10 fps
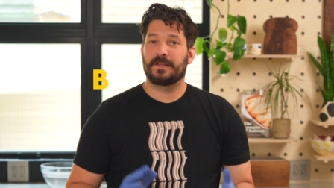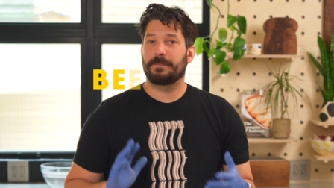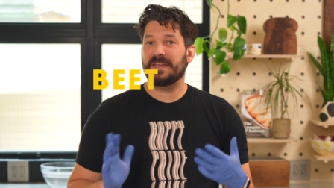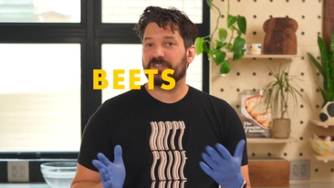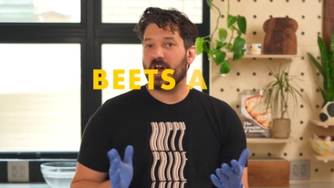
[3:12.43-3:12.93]

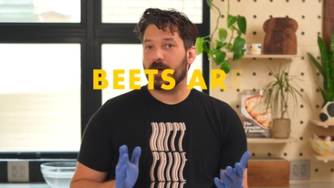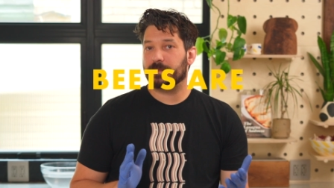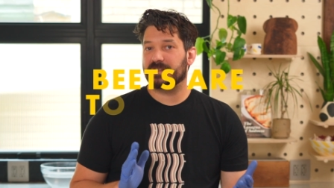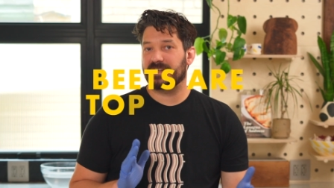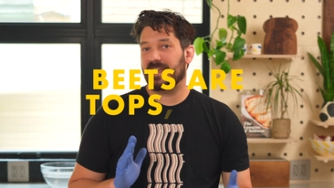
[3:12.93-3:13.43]
Beet
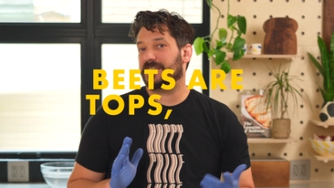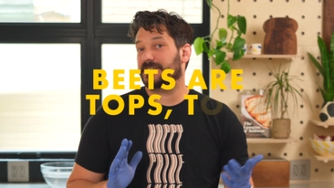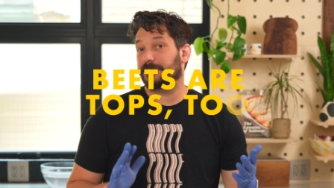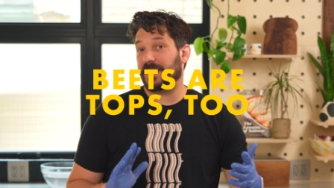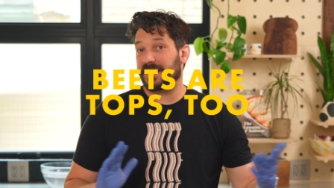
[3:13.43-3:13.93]
tops
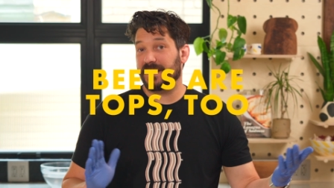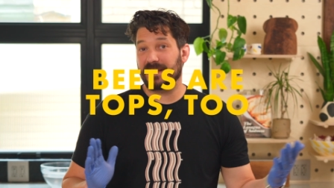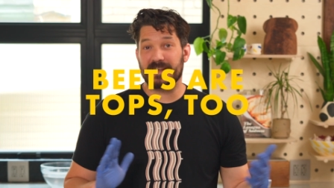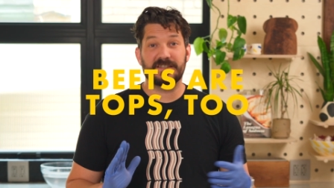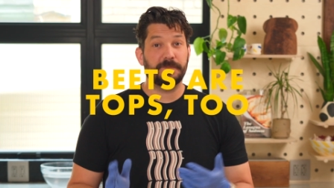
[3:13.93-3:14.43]
taste vaguely
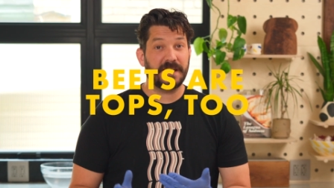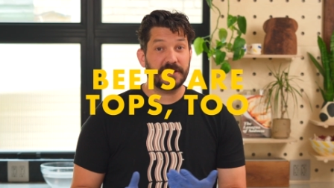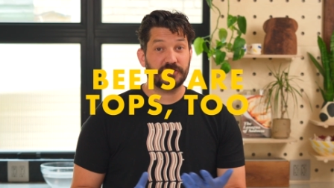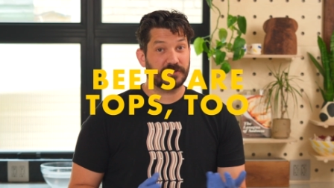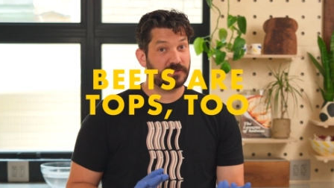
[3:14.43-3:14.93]
like
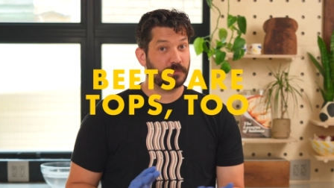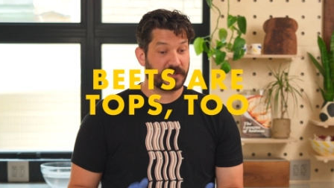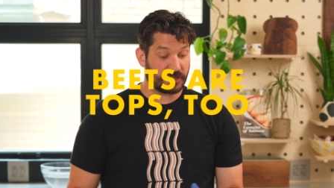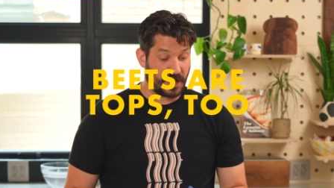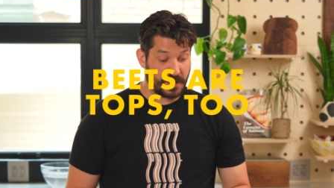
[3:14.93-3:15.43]
spinach or
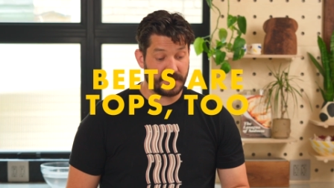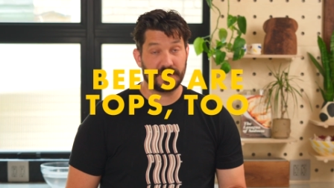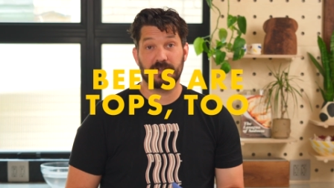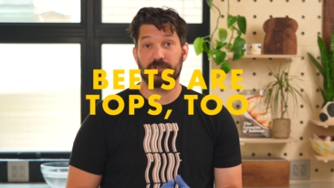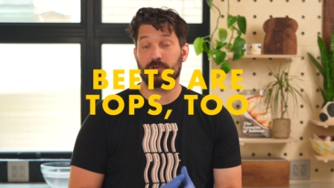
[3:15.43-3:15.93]
Swiss
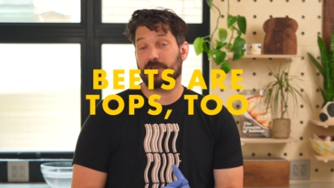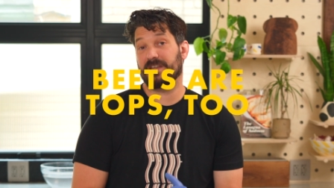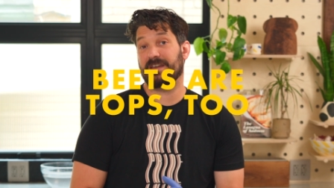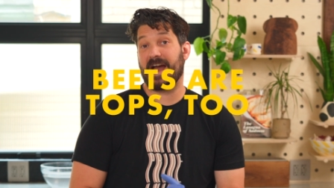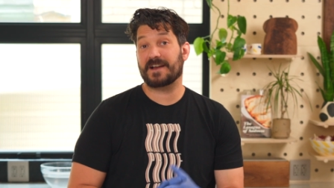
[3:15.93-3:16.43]
chard. You
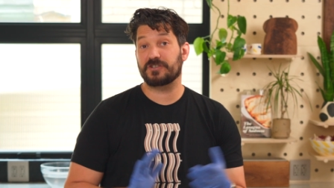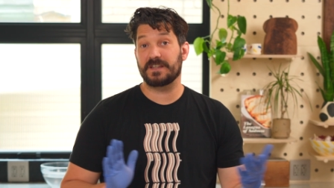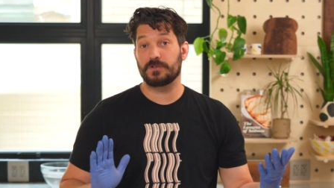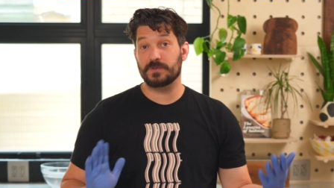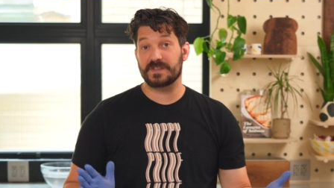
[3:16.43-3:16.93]
can actually
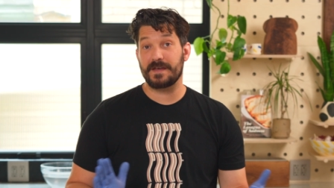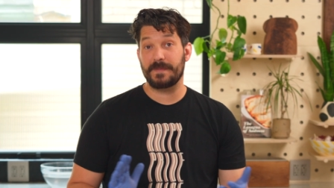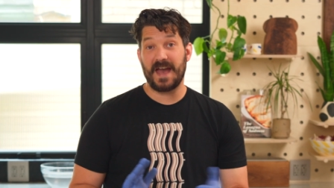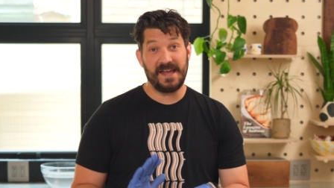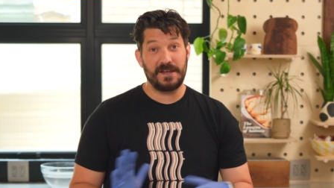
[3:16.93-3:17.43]
use them
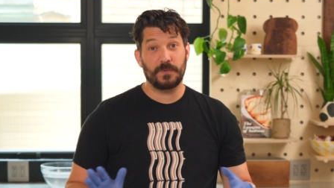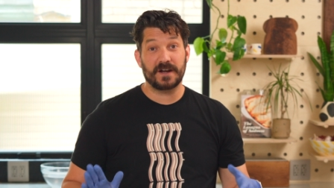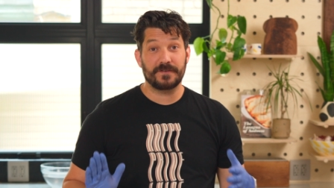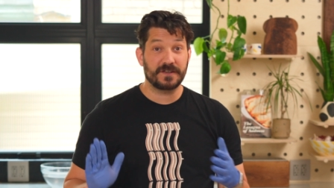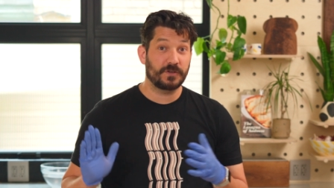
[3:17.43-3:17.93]

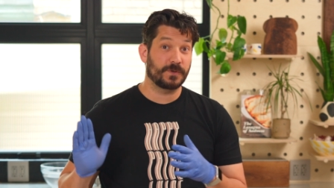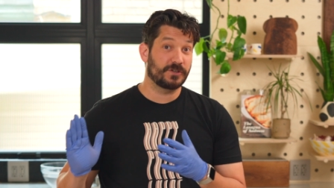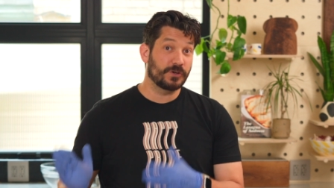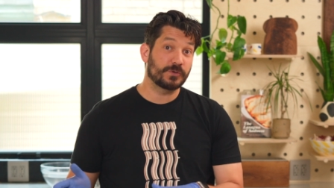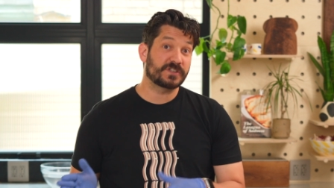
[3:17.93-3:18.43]
anywhere that you would
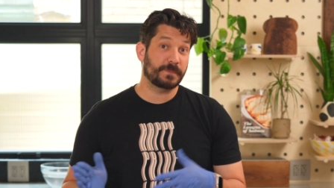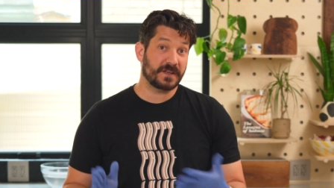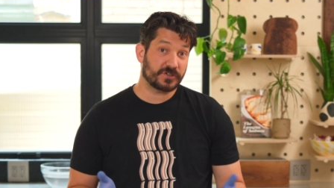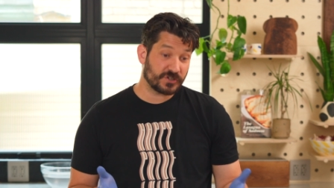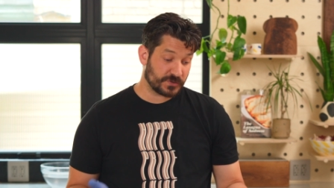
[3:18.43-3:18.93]
use
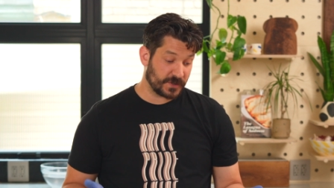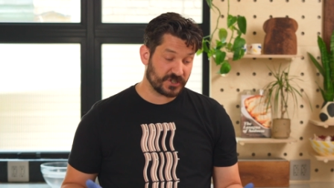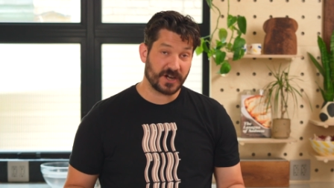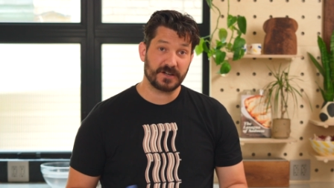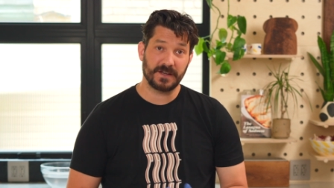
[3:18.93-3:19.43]
spinach or Swiss
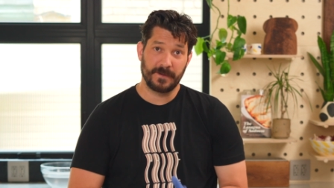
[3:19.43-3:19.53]
chard.